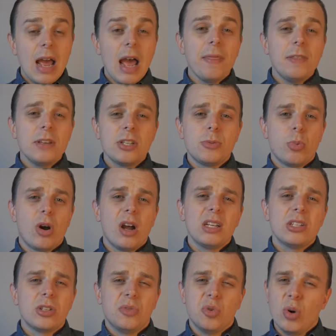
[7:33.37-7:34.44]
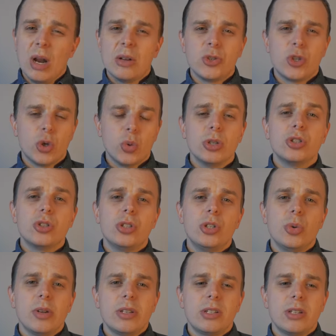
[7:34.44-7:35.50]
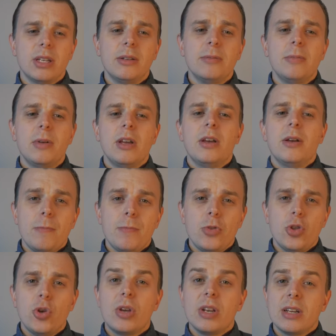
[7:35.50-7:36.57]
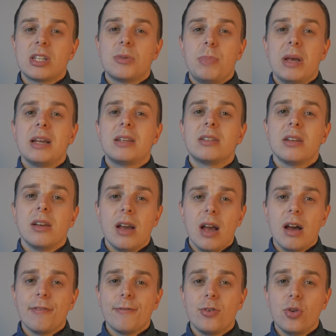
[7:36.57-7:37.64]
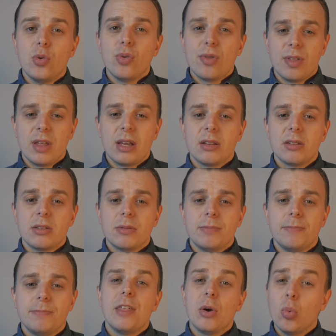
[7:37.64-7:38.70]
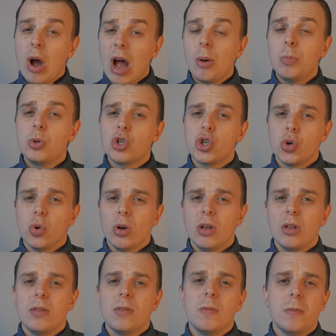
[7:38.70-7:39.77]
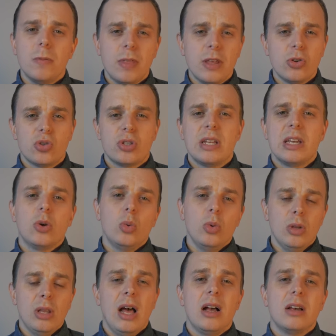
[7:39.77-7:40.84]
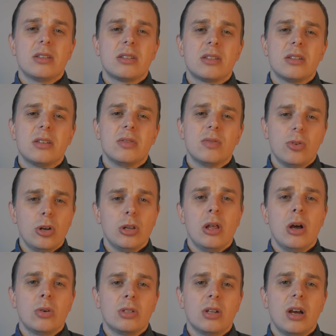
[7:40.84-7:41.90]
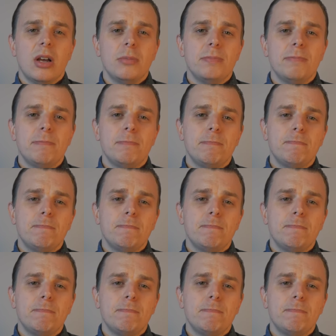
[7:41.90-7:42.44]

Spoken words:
At this price of around $200, you can expect a few things that will help ensure that your sneaker will last for a long time,